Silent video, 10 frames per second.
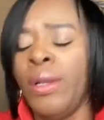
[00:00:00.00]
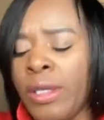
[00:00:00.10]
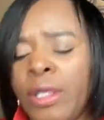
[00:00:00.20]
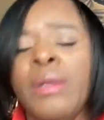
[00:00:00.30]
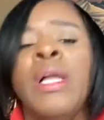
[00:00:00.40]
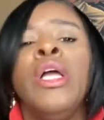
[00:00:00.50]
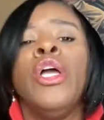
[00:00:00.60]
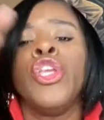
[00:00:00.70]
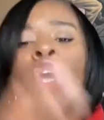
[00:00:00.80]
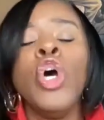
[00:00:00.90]

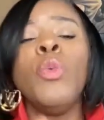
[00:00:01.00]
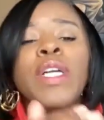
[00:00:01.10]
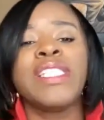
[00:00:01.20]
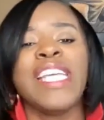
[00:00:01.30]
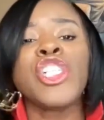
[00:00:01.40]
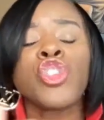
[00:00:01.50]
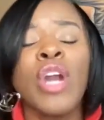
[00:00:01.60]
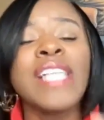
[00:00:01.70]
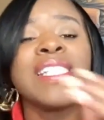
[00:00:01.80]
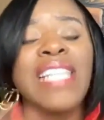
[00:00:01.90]
you will
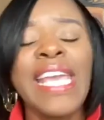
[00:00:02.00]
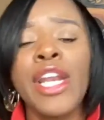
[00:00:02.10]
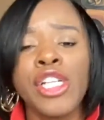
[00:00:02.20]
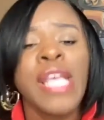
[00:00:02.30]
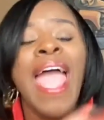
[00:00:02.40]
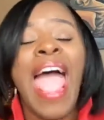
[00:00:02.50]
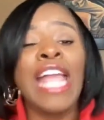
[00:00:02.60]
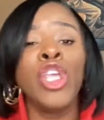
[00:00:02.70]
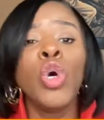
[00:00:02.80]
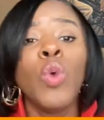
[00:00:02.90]
distrust leaders
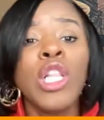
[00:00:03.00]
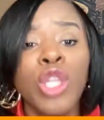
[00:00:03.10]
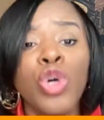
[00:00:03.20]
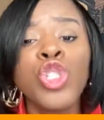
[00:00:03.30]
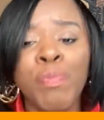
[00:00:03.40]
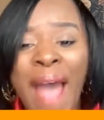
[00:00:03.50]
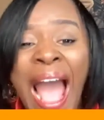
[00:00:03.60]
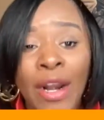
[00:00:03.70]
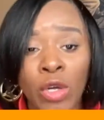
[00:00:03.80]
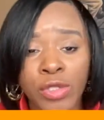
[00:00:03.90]
and you will lose
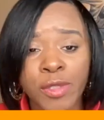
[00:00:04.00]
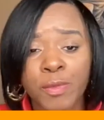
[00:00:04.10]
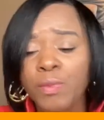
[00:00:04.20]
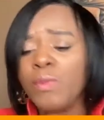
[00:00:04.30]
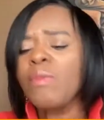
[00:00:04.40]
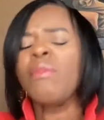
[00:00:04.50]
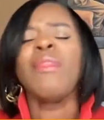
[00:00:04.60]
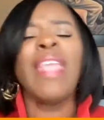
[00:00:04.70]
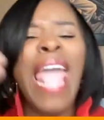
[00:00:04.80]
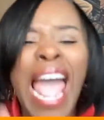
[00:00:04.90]
battles.
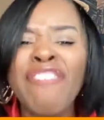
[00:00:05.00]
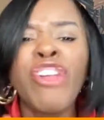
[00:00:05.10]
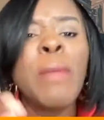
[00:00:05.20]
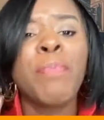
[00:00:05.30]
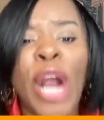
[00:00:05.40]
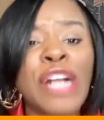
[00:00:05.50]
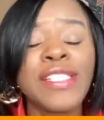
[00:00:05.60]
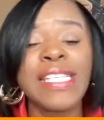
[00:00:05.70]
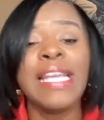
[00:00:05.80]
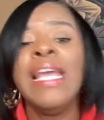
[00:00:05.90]
Every
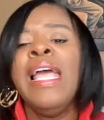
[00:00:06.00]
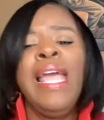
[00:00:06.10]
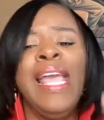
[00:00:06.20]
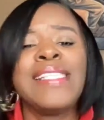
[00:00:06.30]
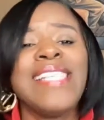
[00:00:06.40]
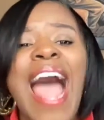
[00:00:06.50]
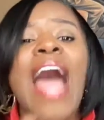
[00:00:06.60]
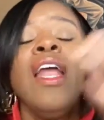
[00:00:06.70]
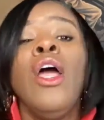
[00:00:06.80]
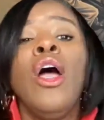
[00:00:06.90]
person is
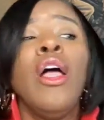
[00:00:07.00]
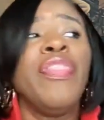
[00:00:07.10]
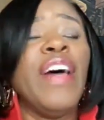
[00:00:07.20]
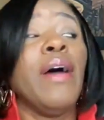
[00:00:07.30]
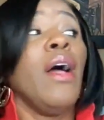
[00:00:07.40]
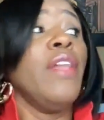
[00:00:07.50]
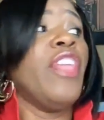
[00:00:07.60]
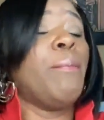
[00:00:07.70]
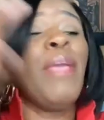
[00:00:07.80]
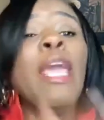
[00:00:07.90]
not the,
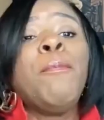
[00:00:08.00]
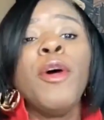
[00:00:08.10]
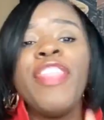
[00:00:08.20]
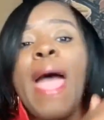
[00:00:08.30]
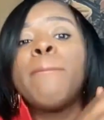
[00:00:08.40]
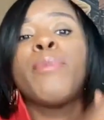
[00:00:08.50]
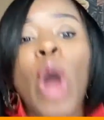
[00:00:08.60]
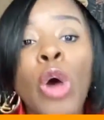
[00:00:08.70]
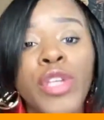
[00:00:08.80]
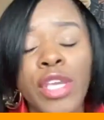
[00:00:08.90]
the people that
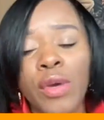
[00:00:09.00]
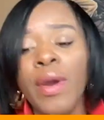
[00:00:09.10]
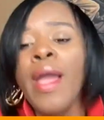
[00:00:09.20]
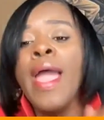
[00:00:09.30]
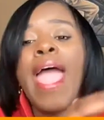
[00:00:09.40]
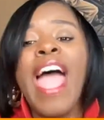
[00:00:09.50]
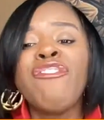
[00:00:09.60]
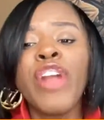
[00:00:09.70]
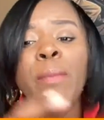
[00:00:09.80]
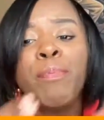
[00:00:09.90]
broke you.
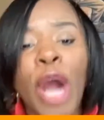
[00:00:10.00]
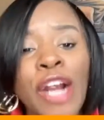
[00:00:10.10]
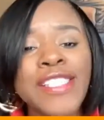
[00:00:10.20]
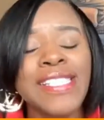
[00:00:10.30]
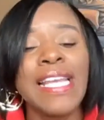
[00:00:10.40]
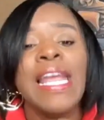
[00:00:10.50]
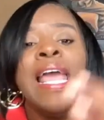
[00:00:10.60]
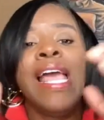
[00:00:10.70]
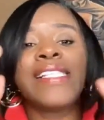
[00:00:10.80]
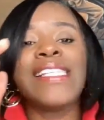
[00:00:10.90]
Every person
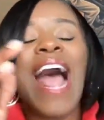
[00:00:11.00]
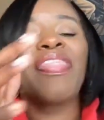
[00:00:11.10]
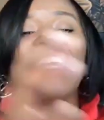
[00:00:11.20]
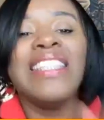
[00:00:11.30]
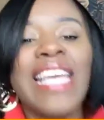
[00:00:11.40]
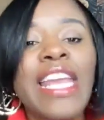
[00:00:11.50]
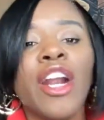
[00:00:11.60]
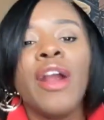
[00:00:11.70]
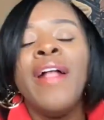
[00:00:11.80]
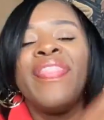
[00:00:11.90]
is not the
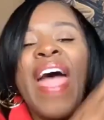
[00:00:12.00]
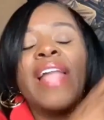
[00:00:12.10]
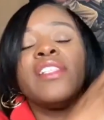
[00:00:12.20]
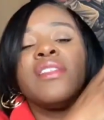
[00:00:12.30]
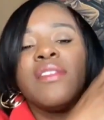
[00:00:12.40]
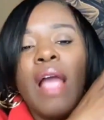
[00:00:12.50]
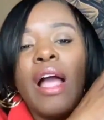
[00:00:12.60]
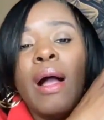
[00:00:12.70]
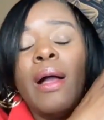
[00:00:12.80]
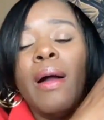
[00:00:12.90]
leader that
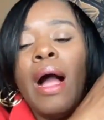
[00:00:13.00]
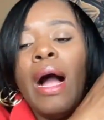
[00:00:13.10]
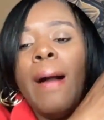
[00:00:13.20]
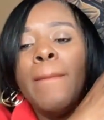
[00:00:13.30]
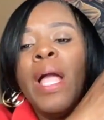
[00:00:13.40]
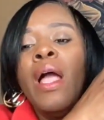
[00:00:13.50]
uh, um,